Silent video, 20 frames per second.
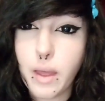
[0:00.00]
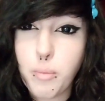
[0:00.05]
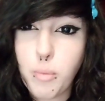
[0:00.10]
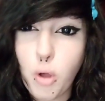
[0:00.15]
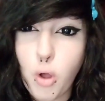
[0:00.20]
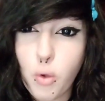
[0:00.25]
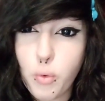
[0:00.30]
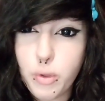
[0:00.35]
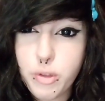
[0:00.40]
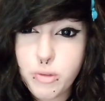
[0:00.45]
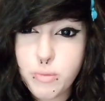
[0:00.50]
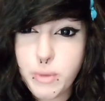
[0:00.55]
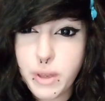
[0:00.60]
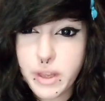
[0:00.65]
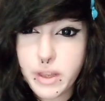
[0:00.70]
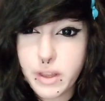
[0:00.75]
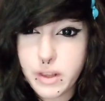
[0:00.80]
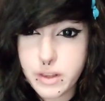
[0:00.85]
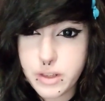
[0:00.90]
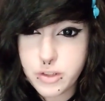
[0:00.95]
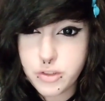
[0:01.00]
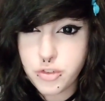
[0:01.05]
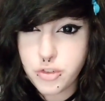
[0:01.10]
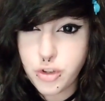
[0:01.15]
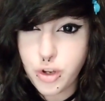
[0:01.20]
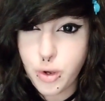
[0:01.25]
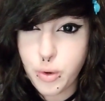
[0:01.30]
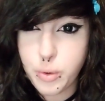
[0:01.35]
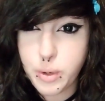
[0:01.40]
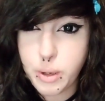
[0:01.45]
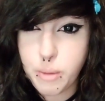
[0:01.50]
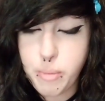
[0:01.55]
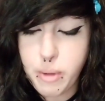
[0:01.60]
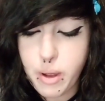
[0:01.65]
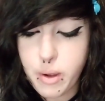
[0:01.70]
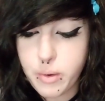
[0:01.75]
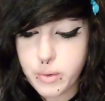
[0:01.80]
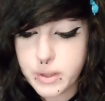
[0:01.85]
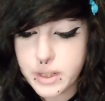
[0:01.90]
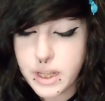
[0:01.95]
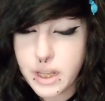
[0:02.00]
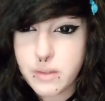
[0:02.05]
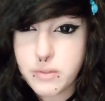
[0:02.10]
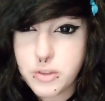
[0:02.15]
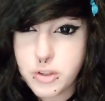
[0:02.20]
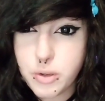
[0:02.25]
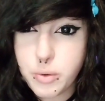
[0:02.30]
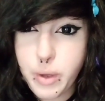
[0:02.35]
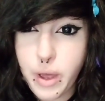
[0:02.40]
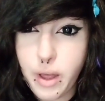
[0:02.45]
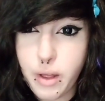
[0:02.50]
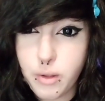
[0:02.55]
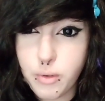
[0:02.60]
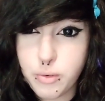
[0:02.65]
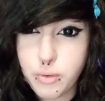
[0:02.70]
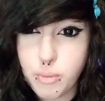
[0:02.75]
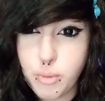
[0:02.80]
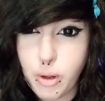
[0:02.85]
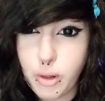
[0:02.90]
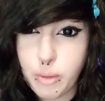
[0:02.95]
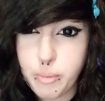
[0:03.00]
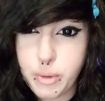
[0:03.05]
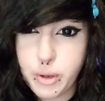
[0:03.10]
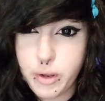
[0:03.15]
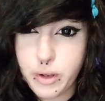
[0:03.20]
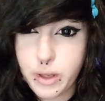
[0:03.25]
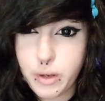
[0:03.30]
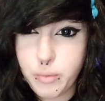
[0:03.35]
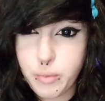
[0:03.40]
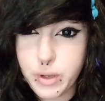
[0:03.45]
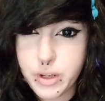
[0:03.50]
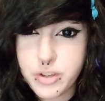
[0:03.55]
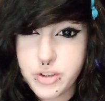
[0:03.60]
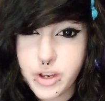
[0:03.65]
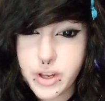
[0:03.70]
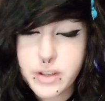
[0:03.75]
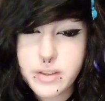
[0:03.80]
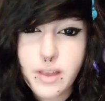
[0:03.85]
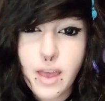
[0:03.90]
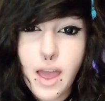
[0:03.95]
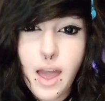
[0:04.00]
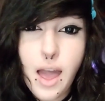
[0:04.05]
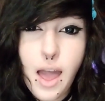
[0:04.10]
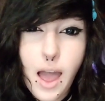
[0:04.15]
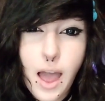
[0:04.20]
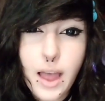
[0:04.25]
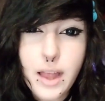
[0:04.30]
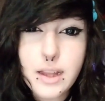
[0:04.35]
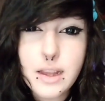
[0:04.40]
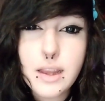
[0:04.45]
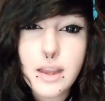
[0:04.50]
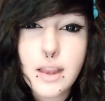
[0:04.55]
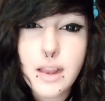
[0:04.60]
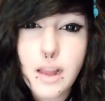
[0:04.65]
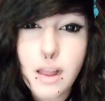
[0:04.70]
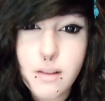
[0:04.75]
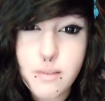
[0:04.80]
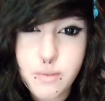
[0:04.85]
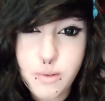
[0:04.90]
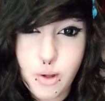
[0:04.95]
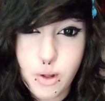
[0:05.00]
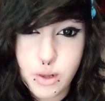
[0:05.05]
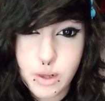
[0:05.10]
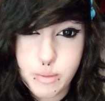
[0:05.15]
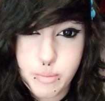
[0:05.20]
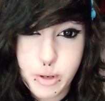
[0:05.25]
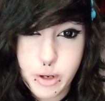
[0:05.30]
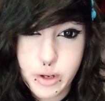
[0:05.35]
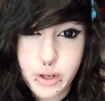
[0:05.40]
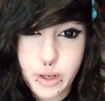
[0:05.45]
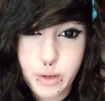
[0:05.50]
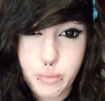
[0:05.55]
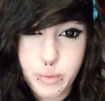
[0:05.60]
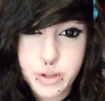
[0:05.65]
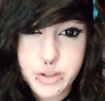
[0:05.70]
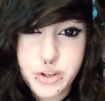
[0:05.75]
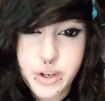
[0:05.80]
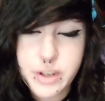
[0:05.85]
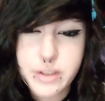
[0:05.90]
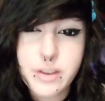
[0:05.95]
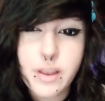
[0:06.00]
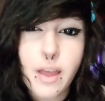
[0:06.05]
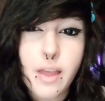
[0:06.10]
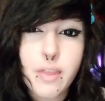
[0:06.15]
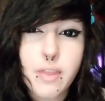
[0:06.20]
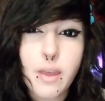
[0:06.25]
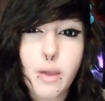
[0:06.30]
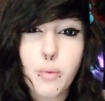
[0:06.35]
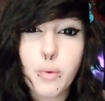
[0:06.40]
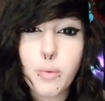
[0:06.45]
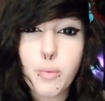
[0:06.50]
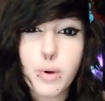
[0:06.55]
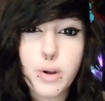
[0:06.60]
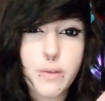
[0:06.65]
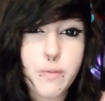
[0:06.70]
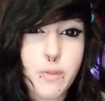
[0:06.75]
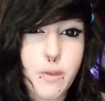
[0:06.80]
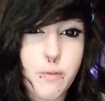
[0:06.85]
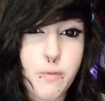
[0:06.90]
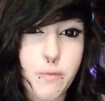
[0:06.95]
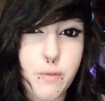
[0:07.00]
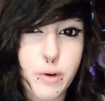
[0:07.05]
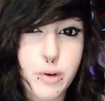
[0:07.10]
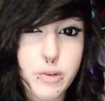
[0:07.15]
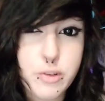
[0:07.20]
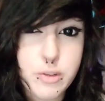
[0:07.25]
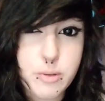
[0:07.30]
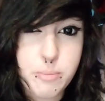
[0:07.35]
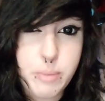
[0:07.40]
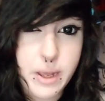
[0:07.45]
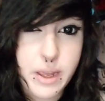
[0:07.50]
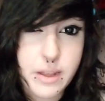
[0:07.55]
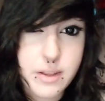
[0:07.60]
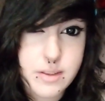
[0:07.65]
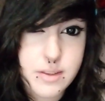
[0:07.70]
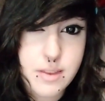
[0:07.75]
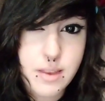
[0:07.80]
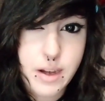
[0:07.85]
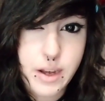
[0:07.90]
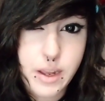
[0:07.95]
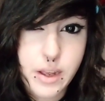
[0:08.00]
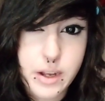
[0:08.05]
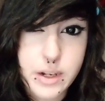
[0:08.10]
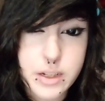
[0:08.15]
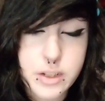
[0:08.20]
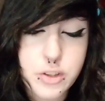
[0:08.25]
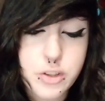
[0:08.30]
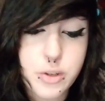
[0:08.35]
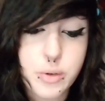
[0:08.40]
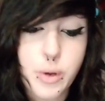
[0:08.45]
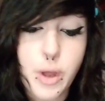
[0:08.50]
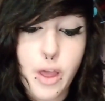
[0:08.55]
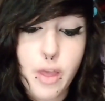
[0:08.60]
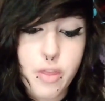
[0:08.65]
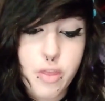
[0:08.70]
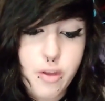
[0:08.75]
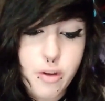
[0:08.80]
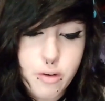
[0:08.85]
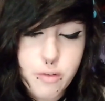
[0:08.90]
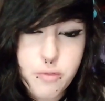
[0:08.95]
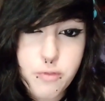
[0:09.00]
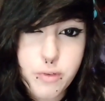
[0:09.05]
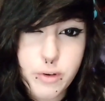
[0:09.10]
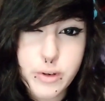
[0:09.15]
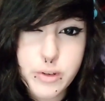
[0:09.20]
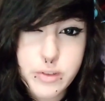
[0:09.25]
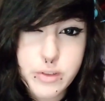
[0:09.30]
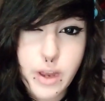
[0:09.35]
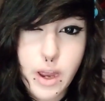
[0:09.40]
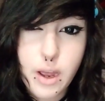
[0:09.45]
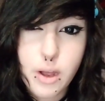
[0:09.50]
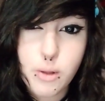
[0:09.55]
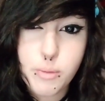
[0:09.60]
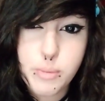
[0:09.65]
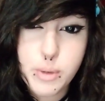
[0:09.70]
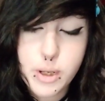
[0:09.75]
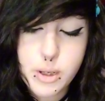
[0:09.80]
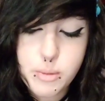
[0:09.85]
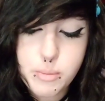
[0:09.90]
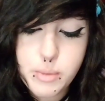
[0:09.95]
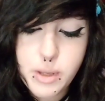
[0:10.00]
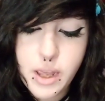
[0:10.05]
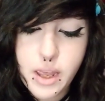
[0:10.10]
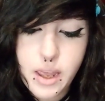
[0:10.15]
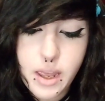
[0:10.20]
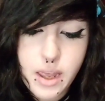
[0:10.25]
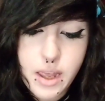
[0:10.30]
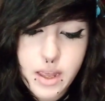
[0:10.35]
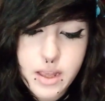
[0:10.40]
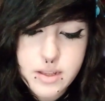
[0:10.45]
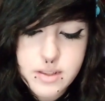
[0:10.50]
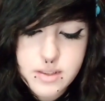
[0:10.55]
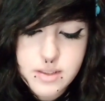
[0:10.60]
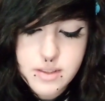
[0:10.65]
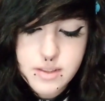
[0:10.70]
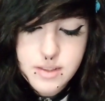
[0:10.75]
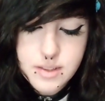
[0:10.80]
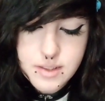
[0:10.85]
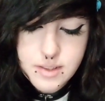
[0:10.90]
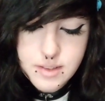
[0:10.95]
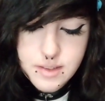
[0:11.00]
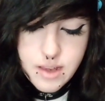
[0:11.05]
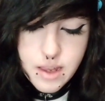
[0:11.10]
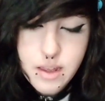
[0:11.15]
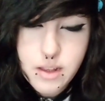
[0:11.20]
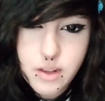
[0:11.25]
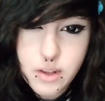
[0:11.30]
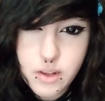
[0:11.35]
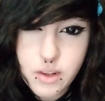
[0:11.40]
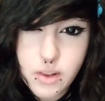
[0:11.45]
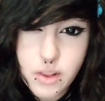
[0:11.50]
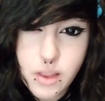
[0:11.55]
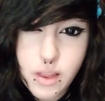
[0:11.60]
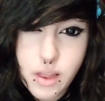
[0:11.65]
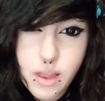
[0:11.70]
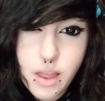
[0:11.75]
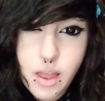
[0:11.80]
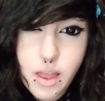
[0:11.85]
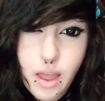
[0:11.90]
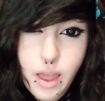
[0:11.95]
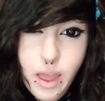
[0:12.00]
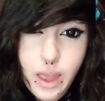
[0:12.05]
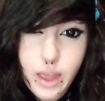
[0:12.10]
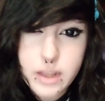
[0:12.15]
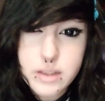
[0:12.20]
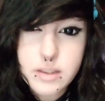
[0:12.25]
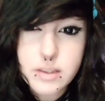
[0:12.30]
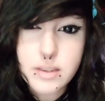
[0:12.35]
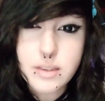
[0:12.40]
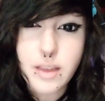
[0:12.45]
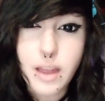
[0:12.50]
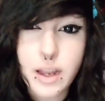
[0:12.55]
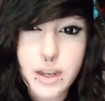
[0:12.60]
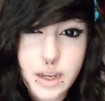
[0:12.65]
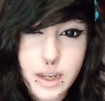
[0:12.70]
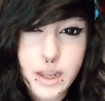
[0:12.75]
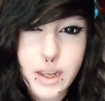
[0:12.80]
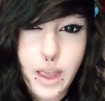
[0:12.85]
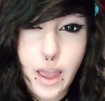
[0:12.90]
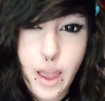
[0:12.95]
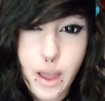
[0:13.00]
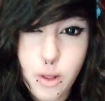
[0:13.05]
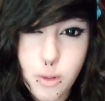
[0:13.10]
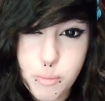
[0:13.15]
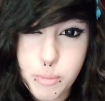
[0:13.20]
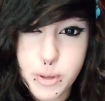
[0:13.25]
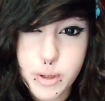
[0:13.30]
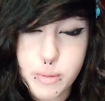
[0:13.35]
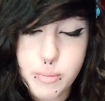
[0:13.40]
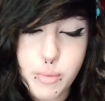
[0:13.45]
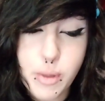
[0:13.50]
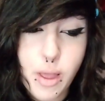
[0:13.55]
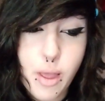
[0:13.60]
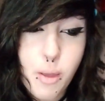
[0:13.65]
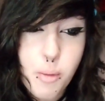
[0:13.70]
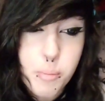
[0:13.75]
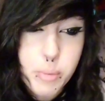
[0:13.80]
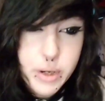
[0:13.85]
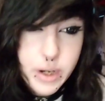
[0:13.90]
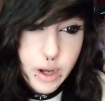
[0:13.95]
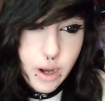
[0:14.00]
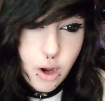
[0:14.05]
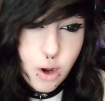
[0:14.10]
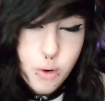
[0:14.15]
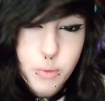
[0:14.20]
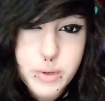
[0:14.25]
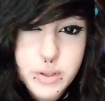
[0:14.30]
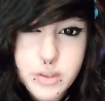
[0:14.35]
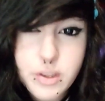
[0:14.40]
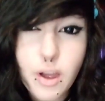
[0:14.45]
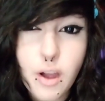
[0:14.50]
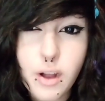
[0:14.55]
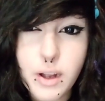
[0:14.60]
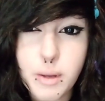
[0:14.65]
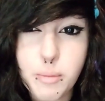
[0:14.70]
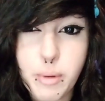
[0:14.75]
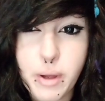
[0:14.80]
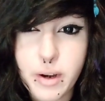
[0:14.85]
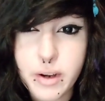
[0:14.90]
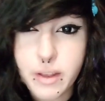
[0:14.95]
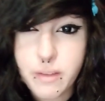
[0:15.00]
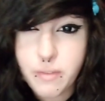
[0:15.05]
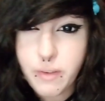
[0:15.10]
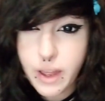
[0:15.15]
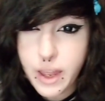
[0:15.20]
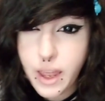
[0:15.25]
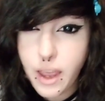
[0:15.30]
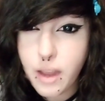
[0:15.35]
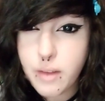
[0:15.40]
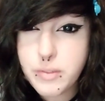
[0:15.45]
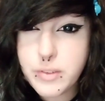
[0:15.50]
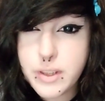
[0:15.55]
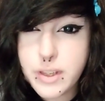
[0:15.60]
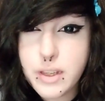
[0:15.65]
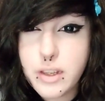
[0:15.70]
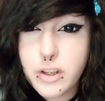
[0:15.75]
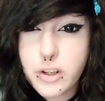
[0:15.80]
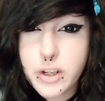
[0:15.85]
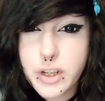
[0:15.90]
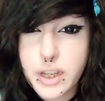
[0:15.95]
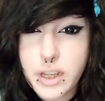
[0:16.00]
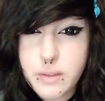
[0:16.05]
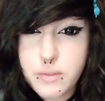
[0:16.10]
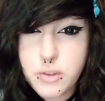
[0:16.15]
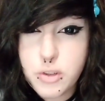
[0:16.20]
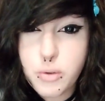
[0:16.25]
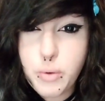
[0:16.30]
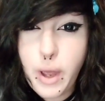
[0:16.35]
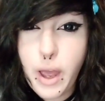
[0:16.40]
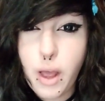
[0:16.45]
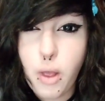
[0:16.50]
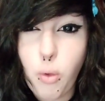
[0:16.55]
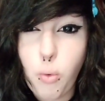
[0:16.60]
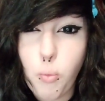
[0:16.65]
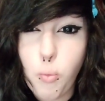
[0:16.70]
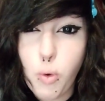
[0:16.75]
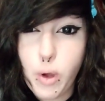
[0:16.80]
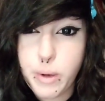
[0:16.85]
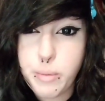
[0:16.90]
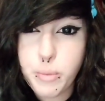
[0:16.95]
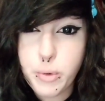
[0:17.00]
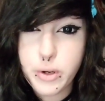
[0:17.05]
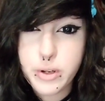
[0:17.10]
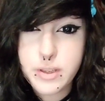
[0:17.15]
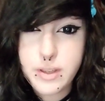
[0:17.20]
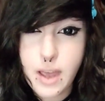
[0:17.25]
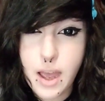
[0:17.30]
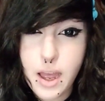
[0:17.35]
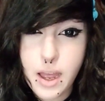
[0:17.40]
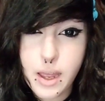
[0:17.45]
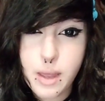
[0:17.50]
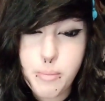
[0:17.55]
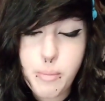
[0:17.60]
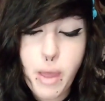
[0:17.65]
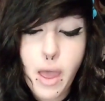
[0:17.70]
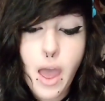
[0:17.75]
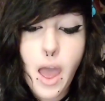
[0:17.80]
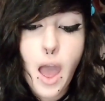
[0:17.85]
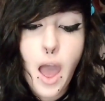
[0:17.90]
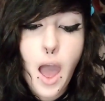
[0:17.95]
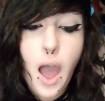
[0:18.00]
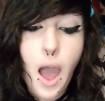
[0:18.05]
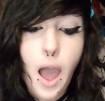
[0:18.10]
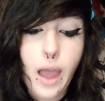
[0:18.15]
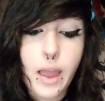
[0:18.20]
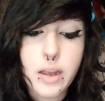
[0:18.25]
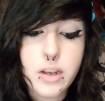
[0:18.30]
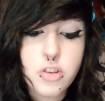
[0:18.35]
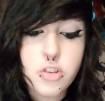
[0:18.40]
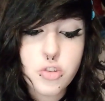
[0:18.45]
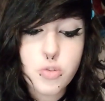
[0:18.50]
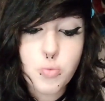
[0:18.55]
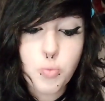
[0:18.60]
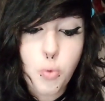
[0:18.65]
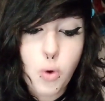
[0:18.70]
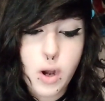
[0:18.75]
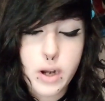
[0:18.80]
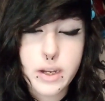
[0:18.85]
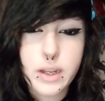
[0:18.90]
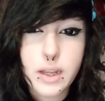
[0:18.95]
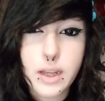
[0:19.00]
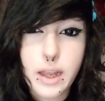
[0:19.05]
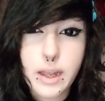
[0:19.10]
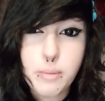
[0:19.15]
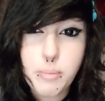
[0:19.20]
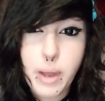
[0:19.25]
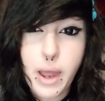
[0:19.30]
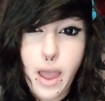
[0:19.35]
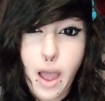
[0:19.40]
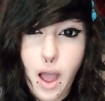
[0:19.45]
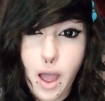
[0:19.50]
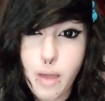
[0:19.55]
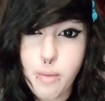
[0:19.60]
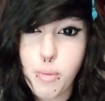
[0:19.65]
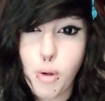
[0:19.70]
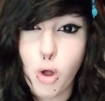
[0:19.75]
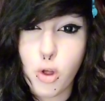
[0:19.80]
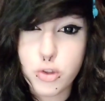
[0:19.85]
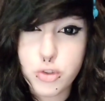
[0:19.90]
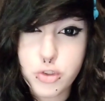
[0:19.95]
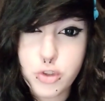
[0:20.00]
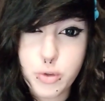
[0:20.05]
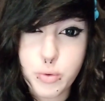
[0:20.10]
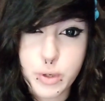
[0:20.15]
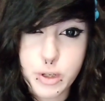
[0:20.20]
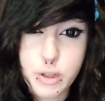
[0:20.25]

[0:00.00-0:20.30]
I'm always making this joke about Gives You Hell from All American Rejects. I love All American Rejects. They were one of the first bands that I got into. Their first album is still a stunning album, but I always talk about if I have to hear Gives You Hell one more time, I just want to like my eyeballs to